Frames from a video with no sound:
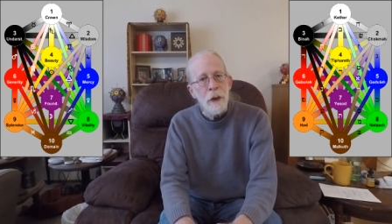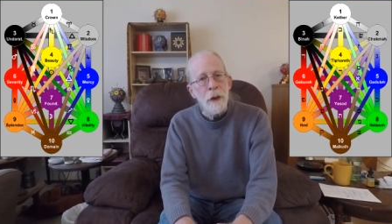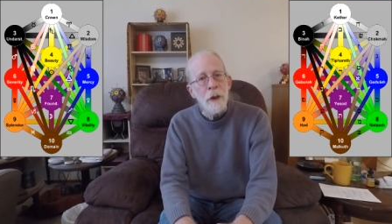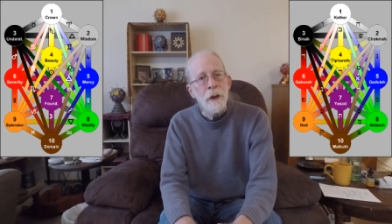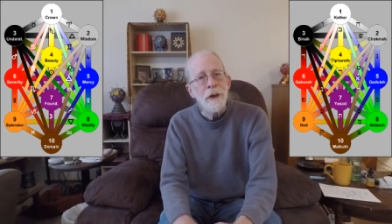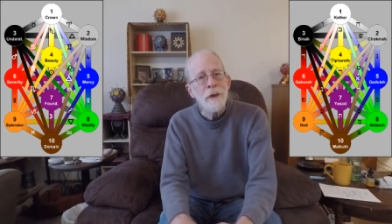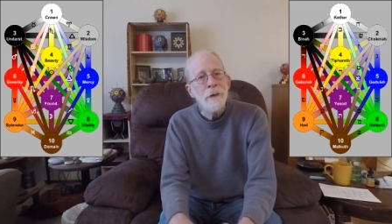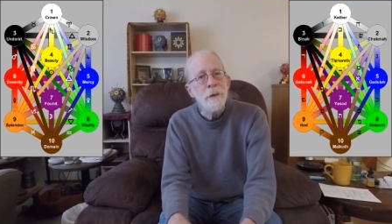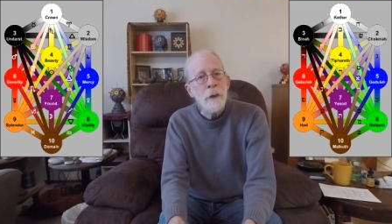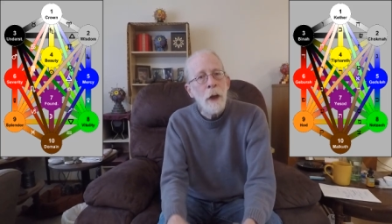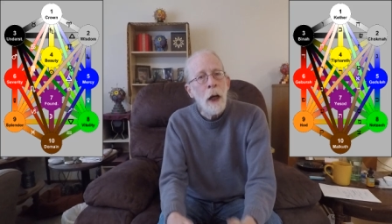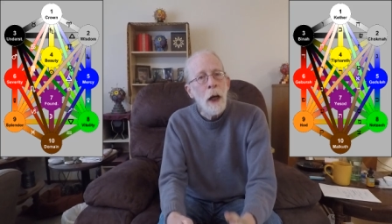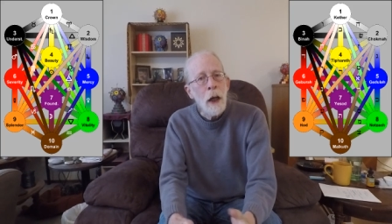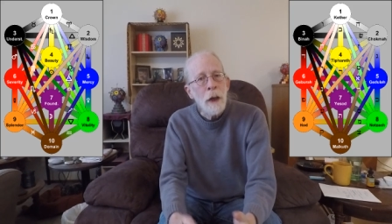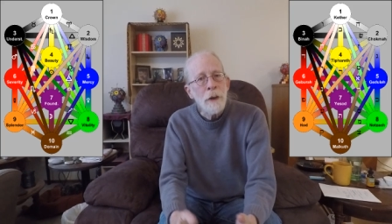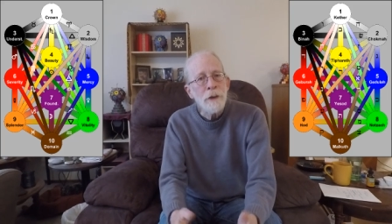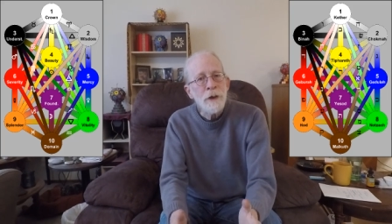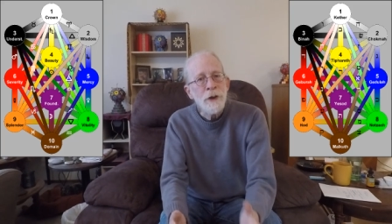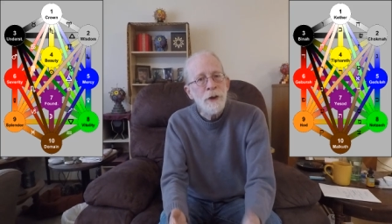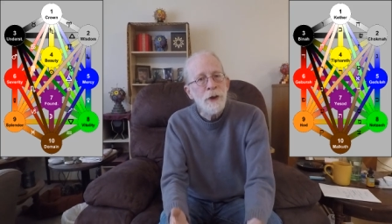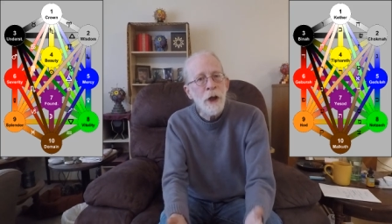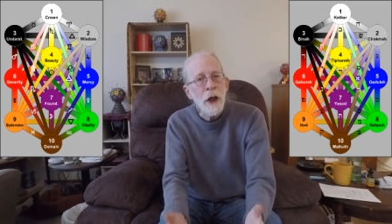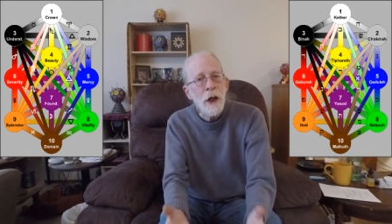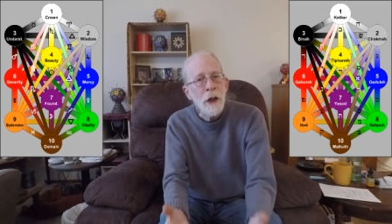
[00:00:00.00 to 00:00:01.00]
is
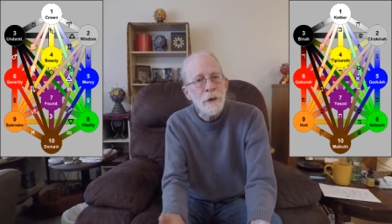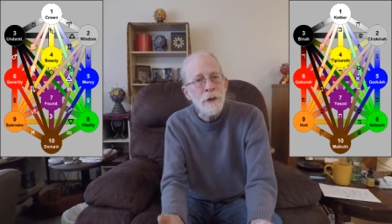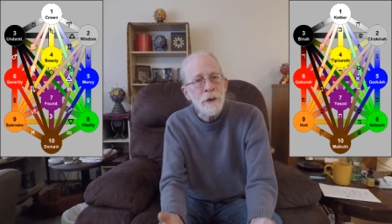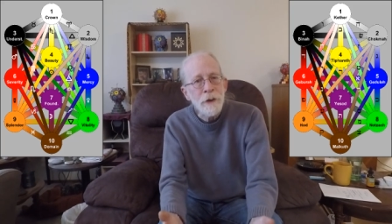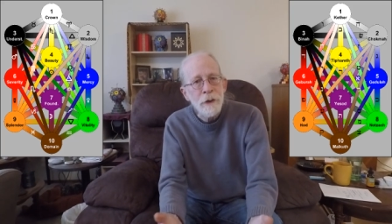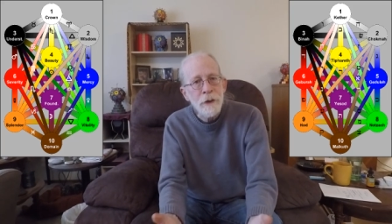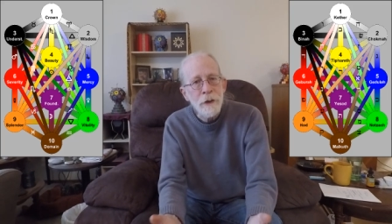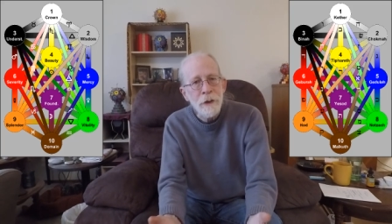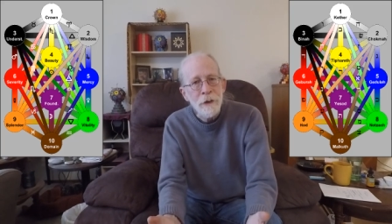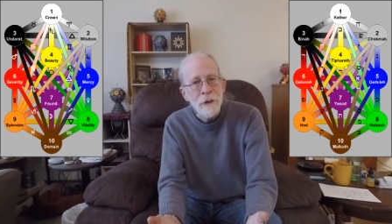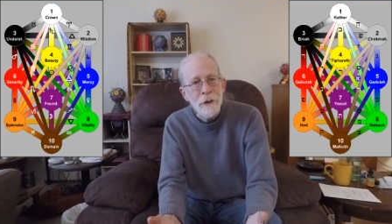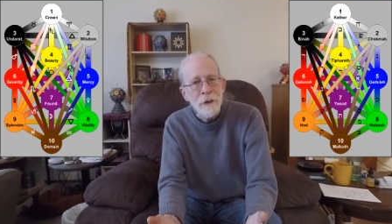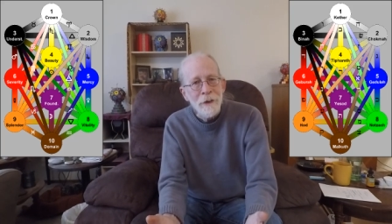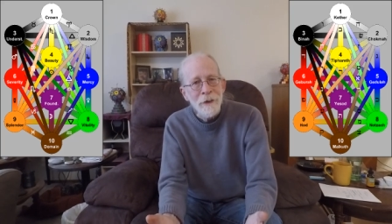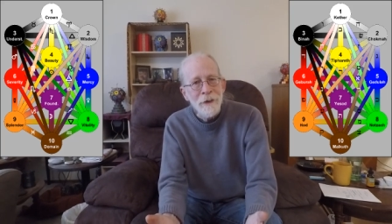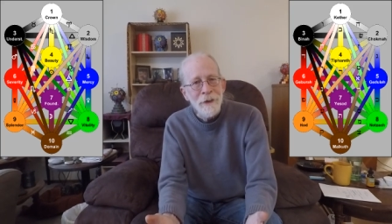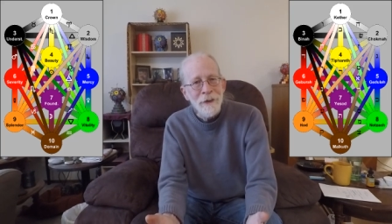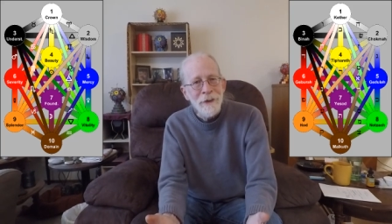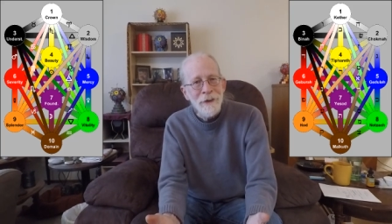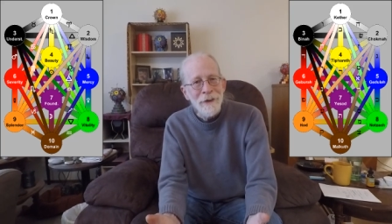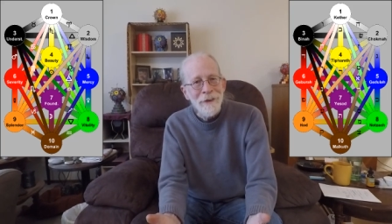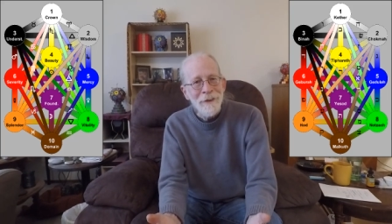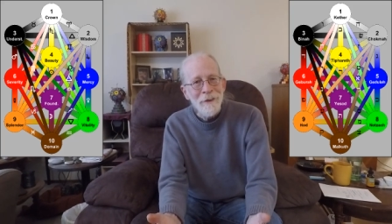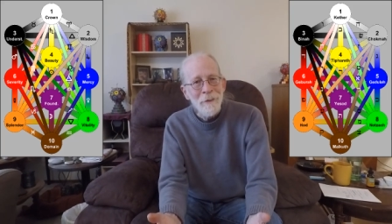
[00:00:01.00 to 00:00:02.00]
not just
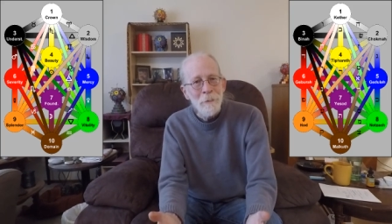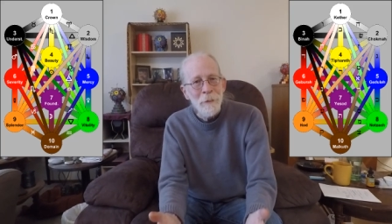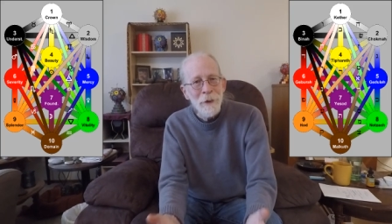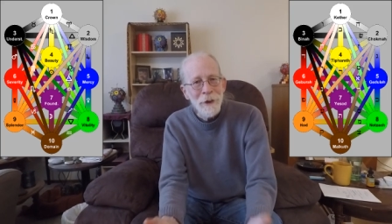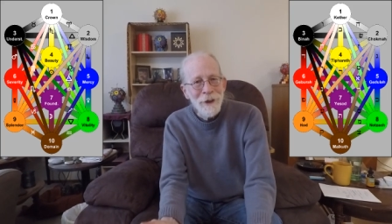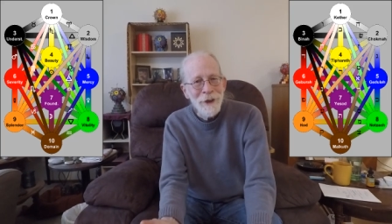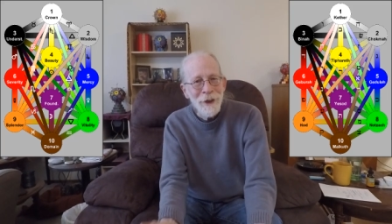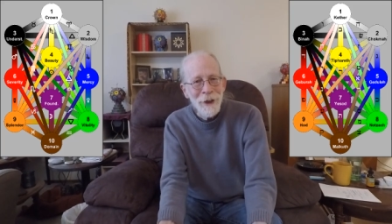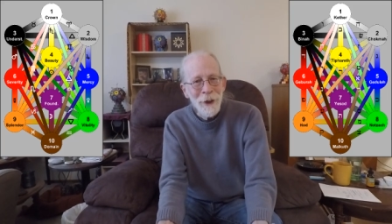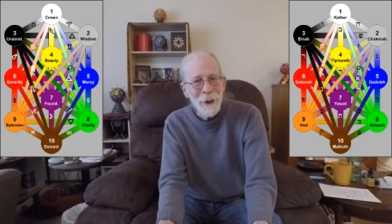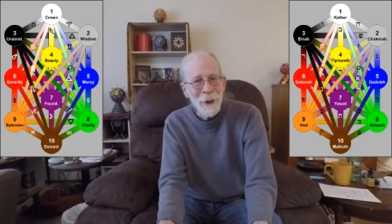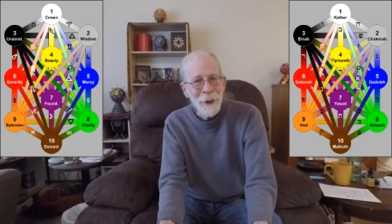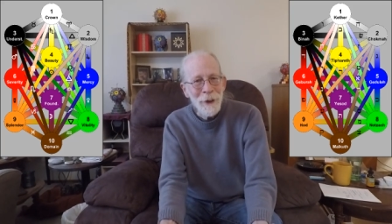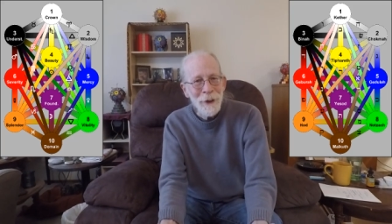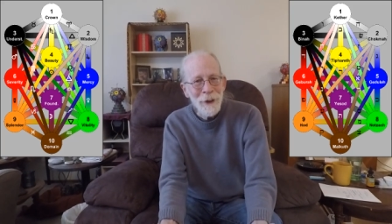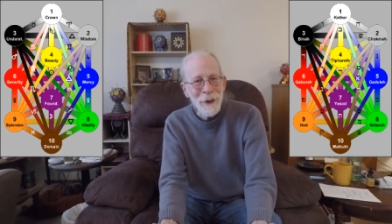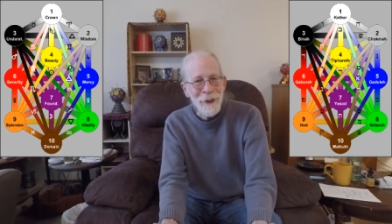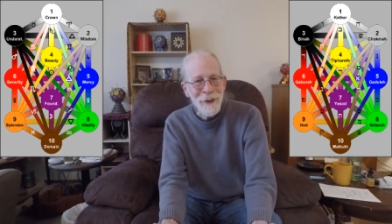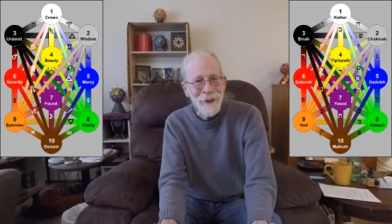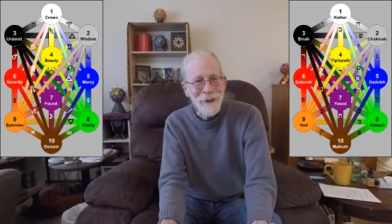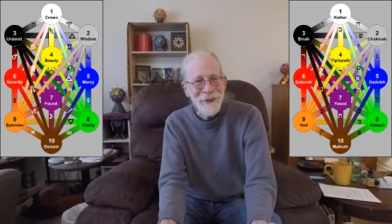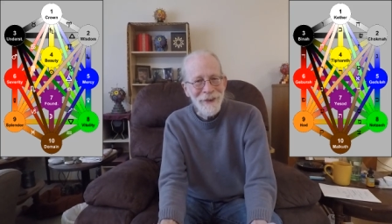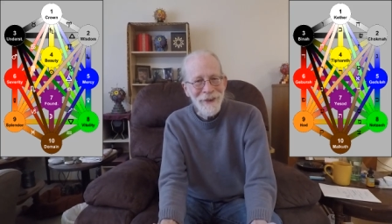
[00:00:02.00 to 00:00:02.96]
material.